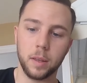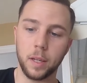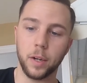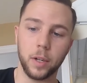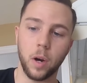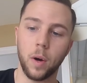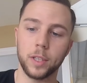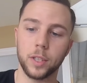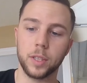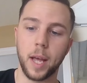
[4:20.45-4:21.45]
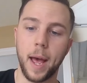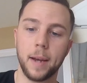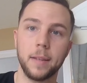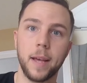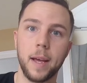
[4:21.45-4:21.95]
there you go, I just
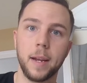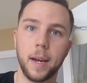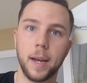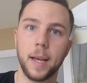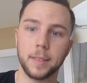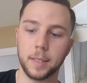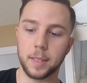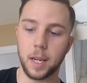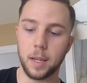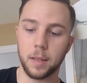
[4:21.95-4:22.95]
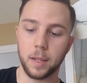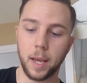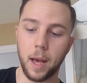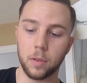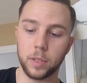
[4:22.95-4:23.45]
added that, and it has the
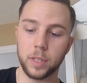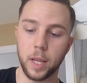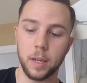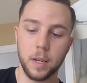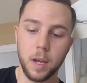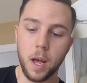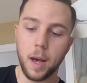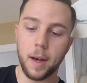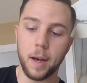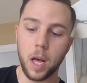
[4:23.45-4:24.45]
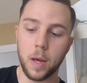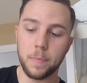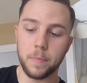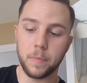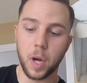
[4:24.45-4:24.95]
calories that
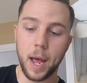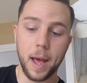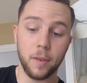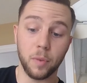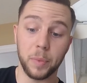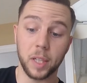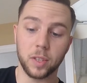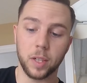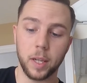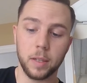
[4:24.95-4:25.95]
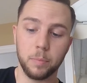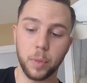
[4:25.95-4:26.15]
I had from yesterday.